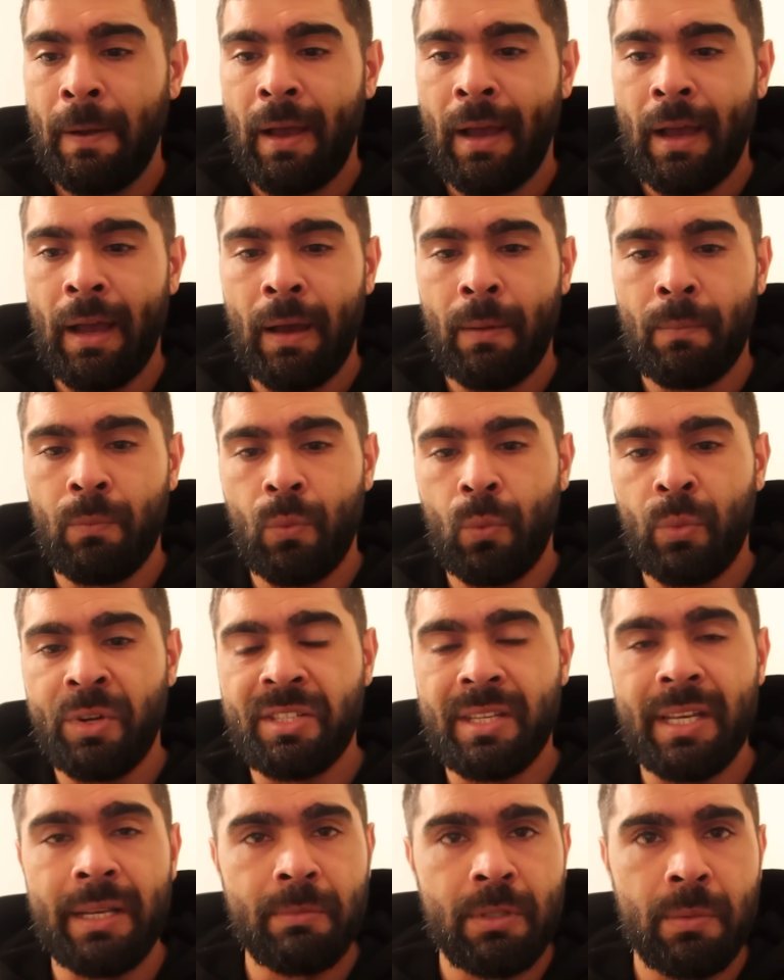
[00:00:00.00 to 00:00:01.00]
Um, we
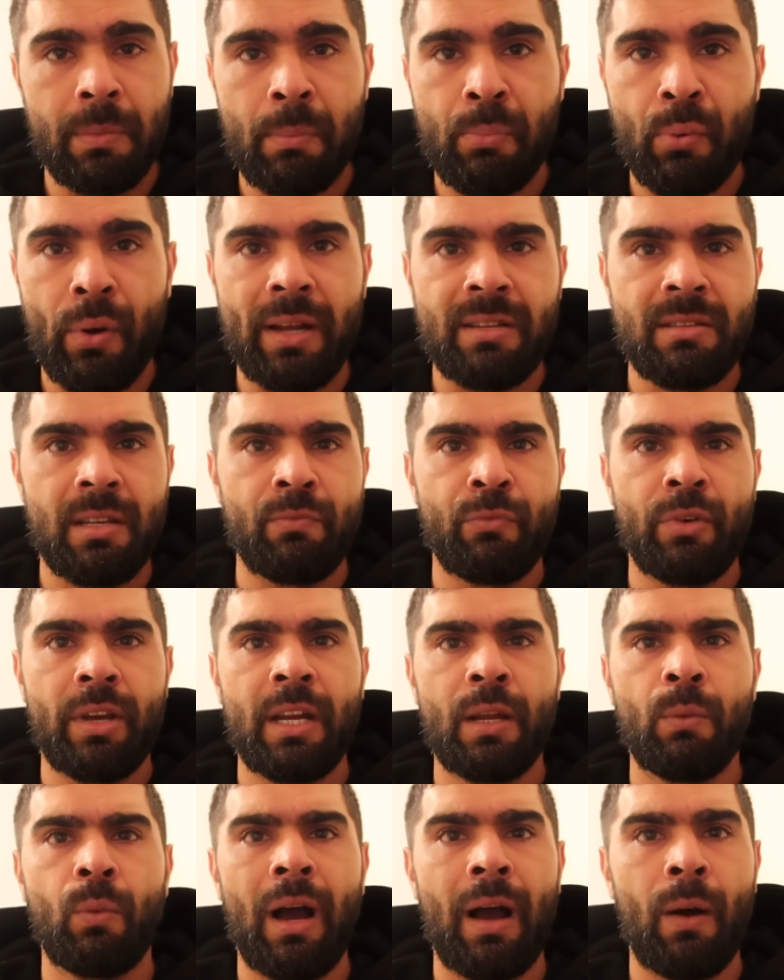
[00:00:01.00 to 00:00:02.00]
seemed to be pressing
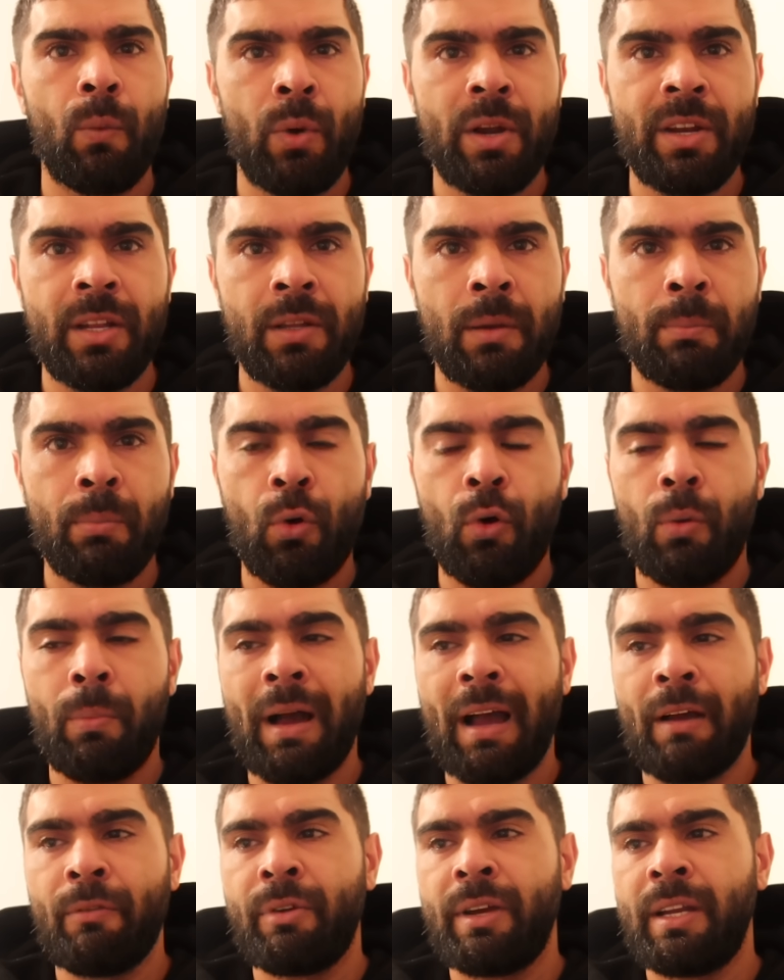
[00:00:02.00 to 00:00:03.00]
really well, winning the ball
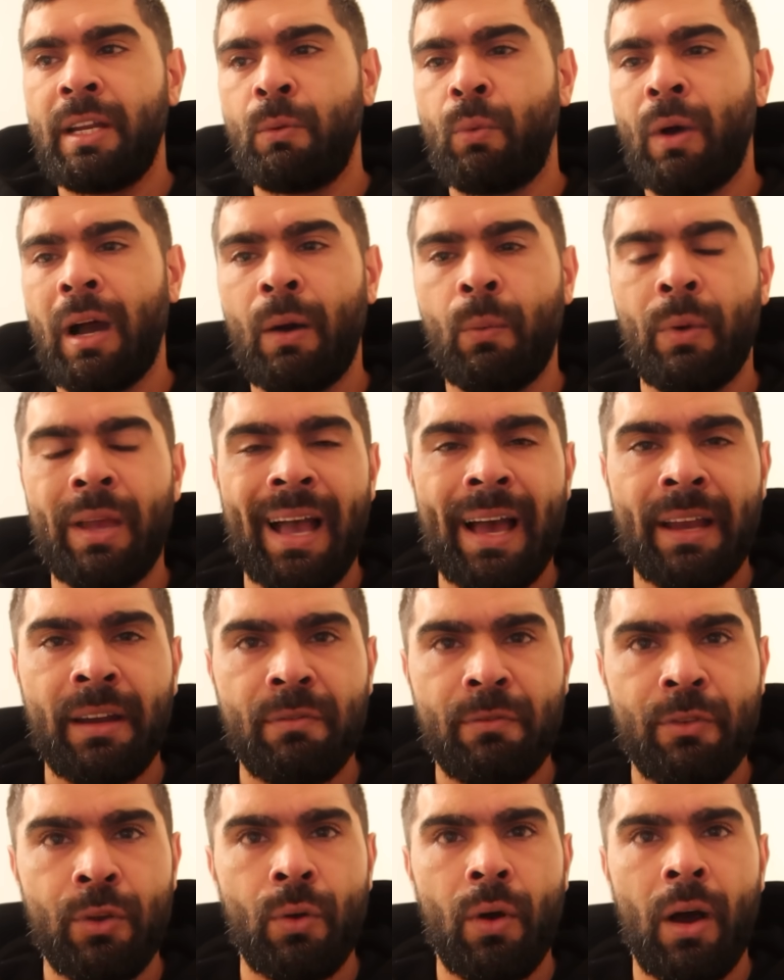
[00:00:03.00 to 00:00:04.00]
back really well. We had
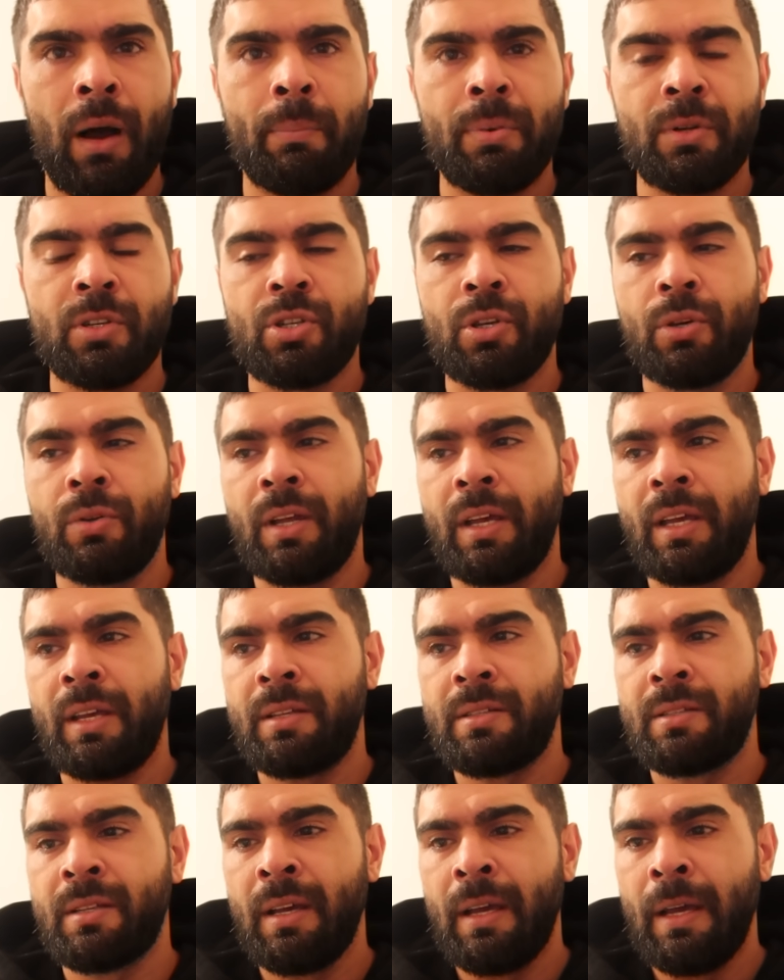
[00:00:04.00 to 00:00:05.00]
a few
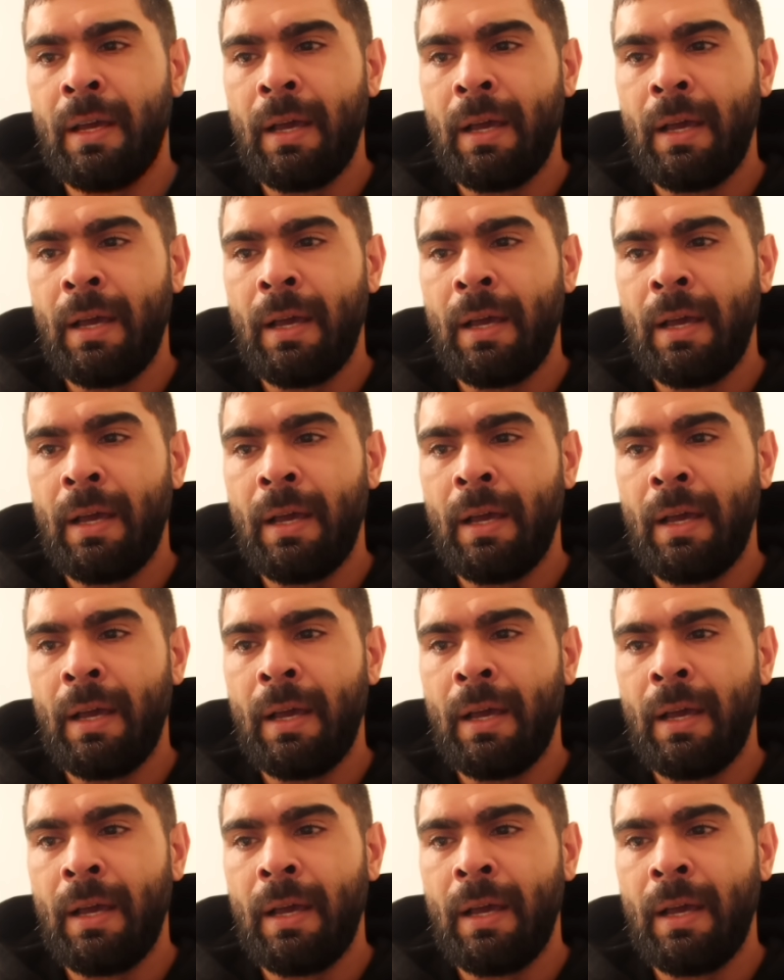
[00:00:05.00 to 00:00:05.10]
opportunities.